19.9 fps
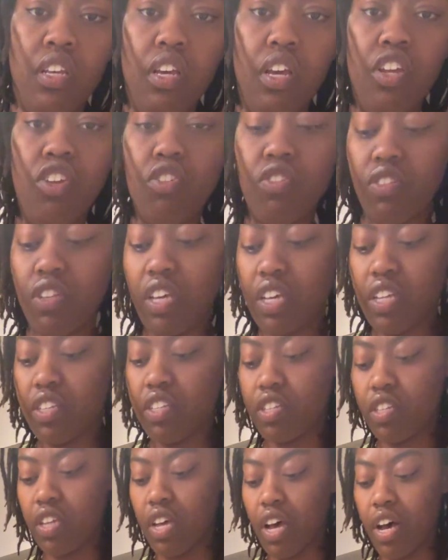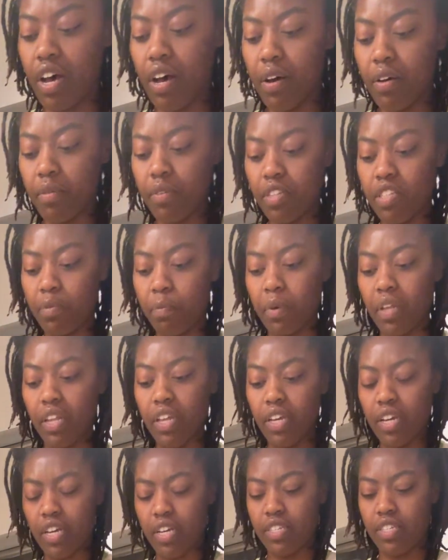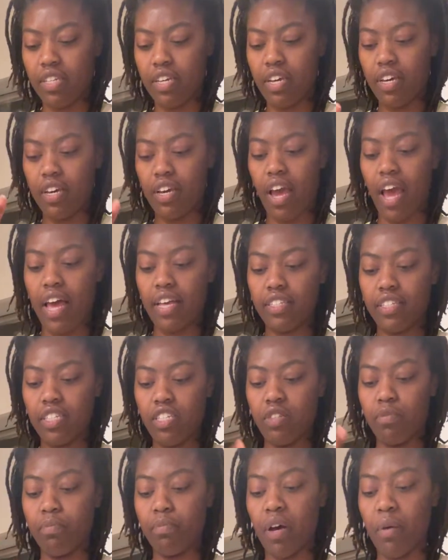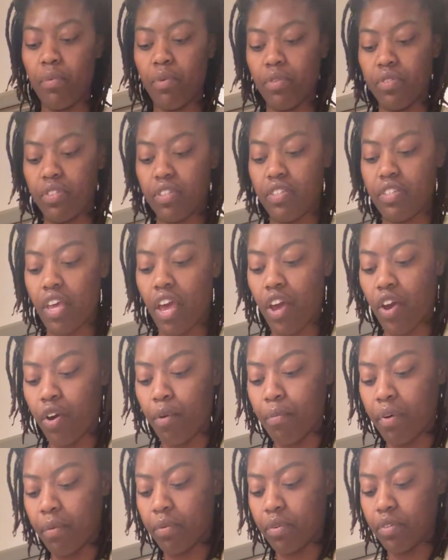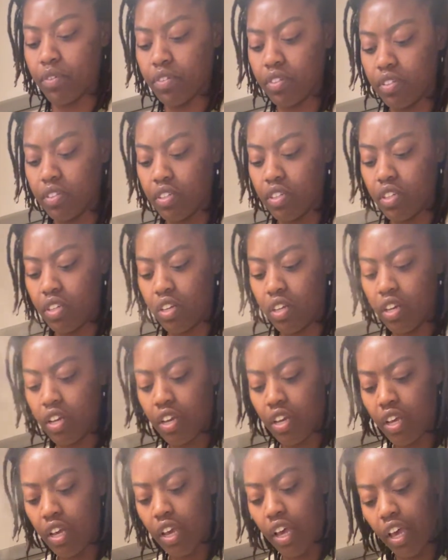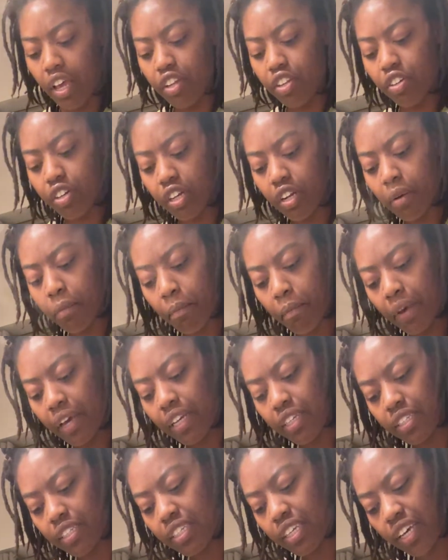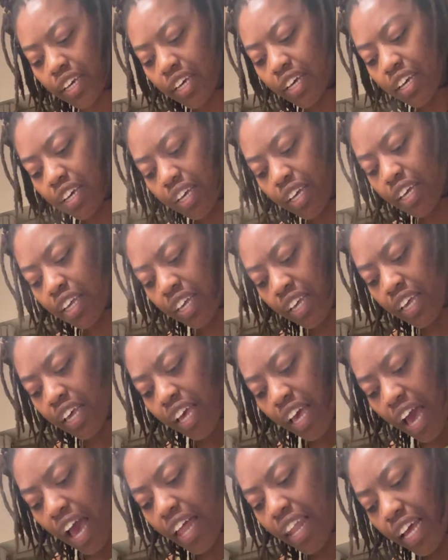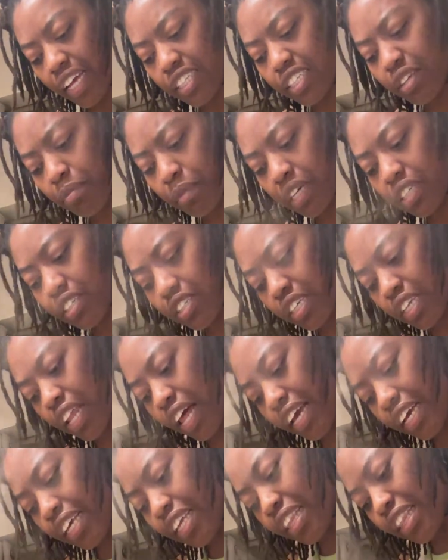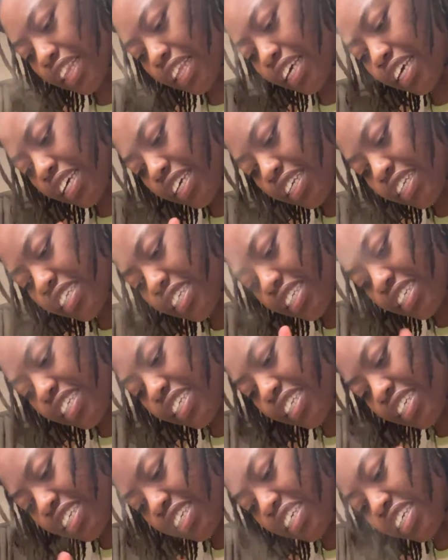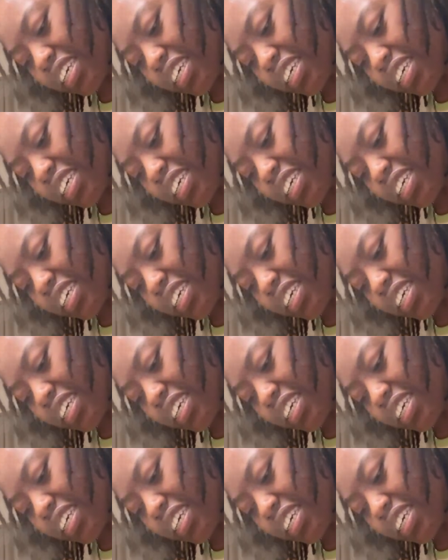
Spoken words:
And you see it's spilling because it has these bubbles, these air bubbles. And you're gonna mix it. I like to mix it like this,